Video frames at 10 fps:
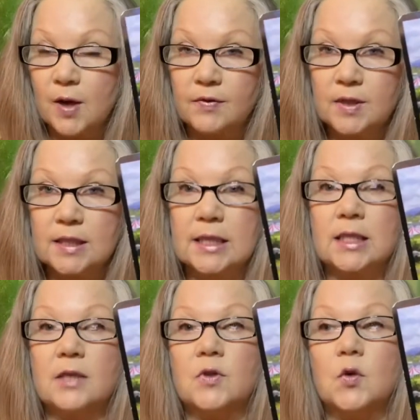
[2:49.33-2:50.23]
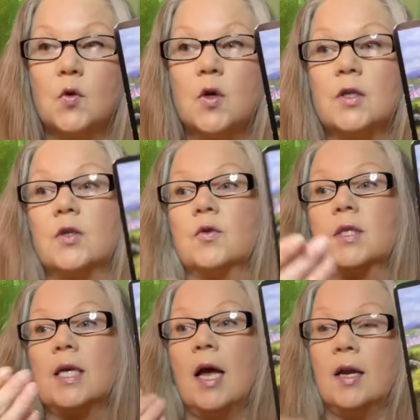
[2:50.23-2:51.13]
have the Six of Swords. So
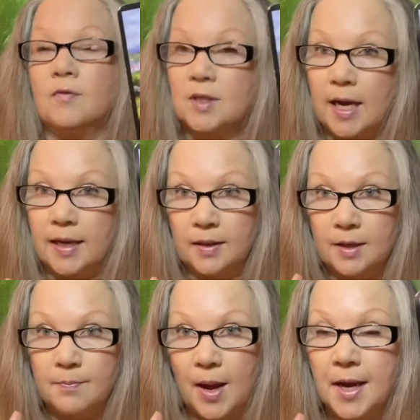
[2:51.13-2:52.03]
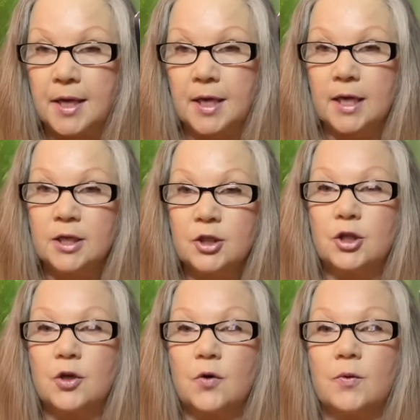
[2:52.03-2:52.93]
it's kind of dialing back
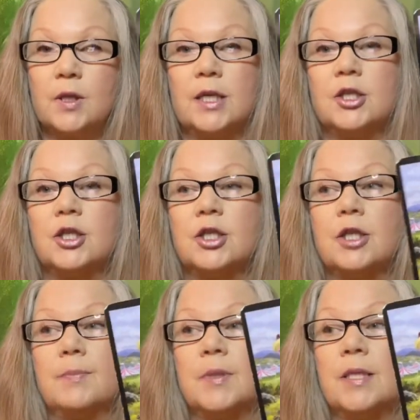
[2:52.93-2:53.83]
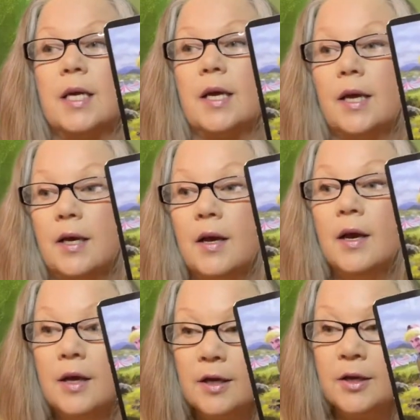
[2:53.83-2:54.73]
into your relationship and say, hey,
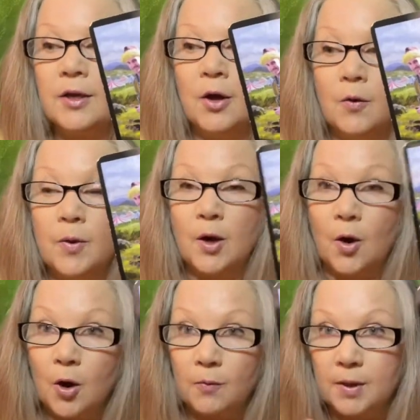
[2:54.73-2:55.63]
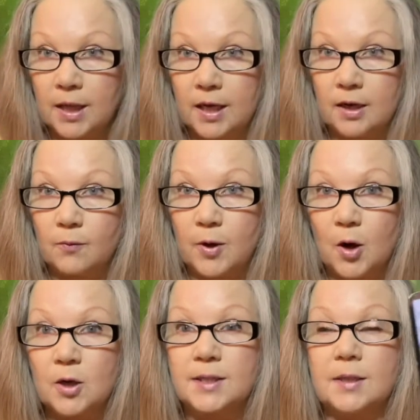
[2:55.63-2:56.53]
you know, we are related. We
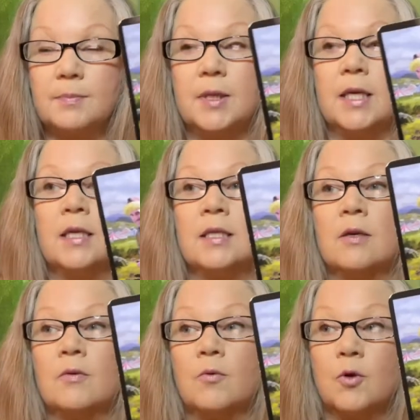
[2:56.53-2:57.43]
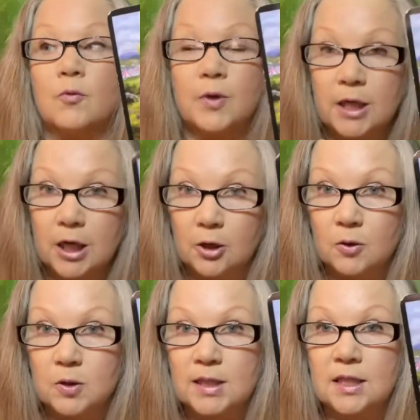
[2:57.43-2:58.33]
are siblings or we're really
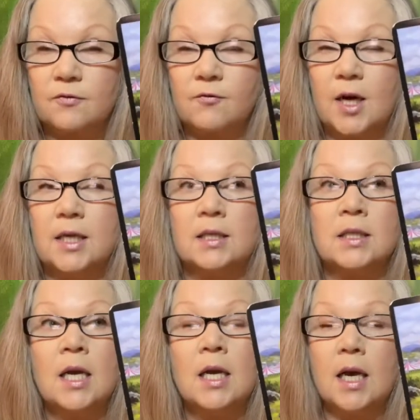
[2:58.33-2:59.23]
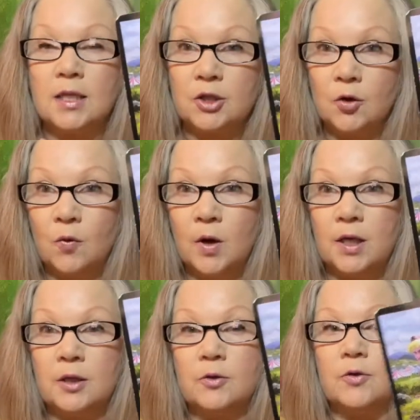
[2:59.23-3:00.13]
close as friends. I don't want
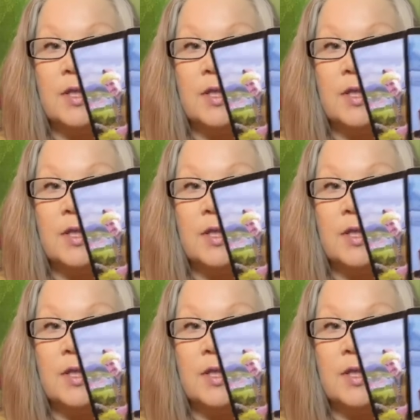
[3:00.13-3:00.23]
to lose